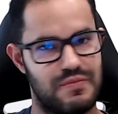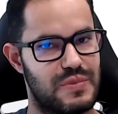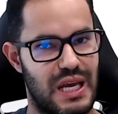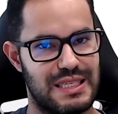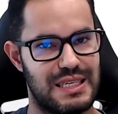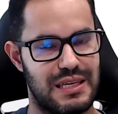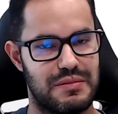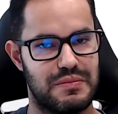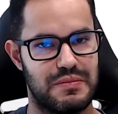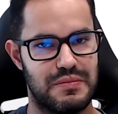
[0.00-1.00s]
That's
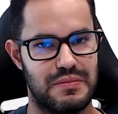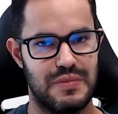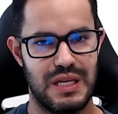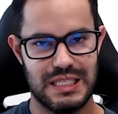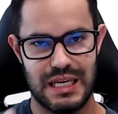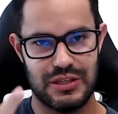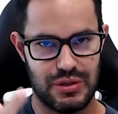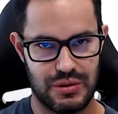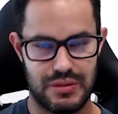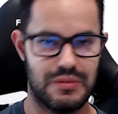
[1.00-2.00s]
it. Let's get started.